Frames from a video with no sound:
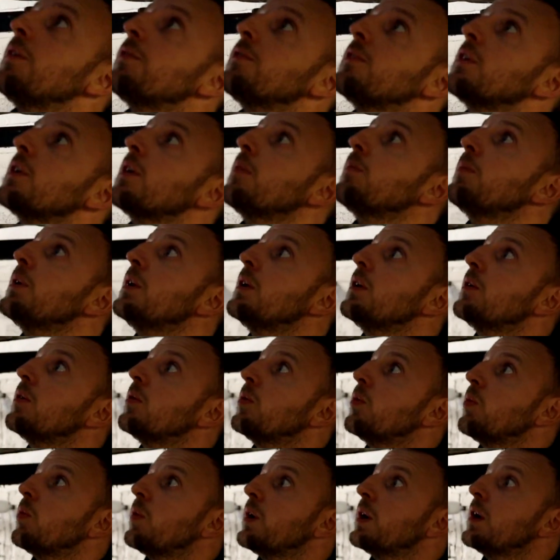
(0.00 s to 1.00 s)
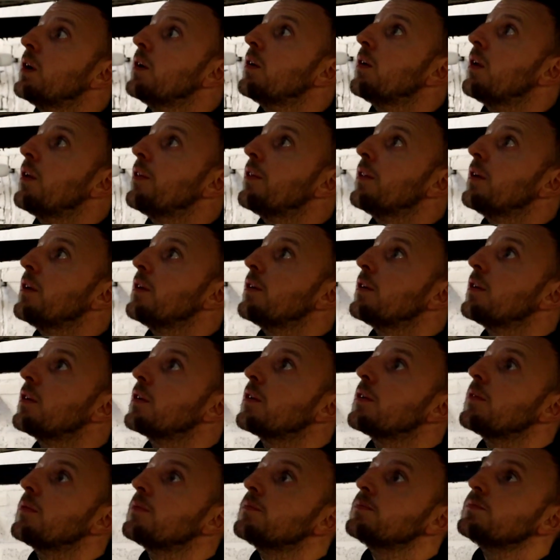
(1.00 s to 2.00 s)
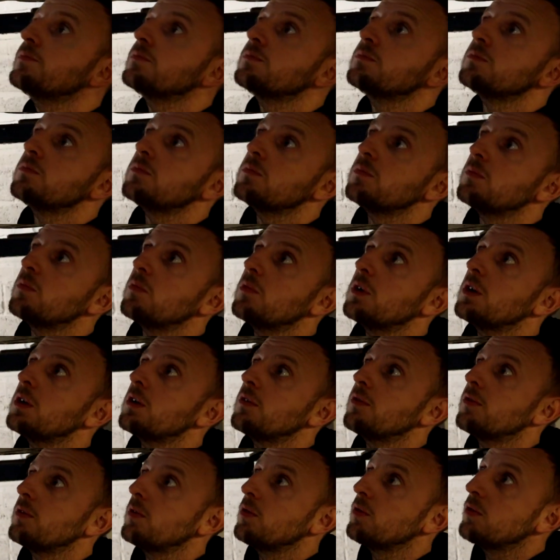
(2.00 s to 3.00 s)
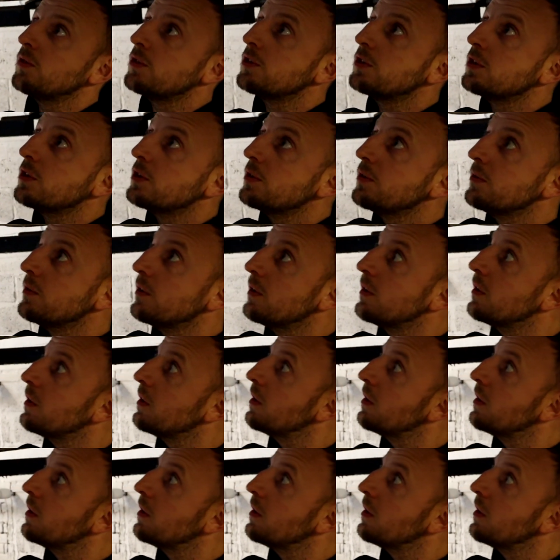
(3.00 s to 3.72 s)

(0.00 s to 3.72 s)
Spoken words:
have to get me a little wheel on this. Wheel of Fortune.